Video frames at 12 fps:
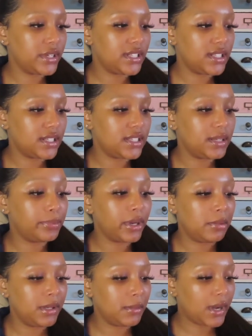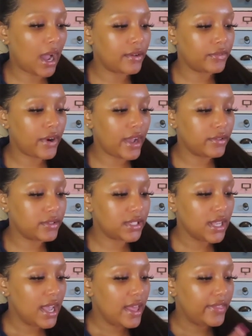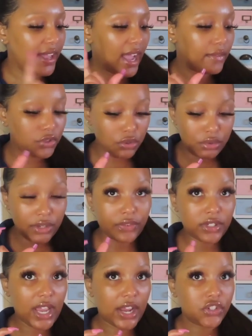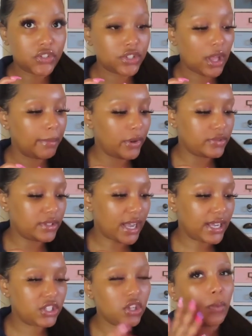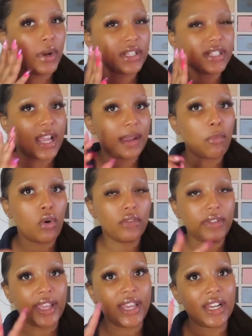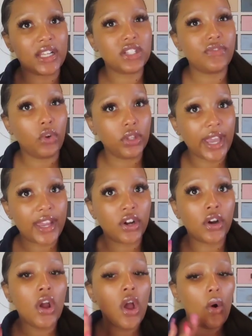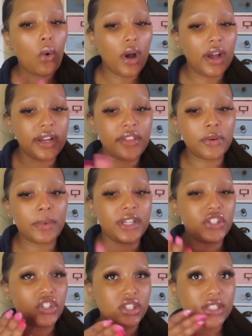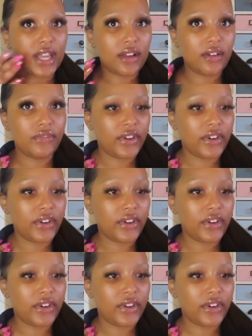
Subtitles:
360 premium cotton rounds. They have two different textures on both sides. So one is like more of like an exfoliator, another one is just like a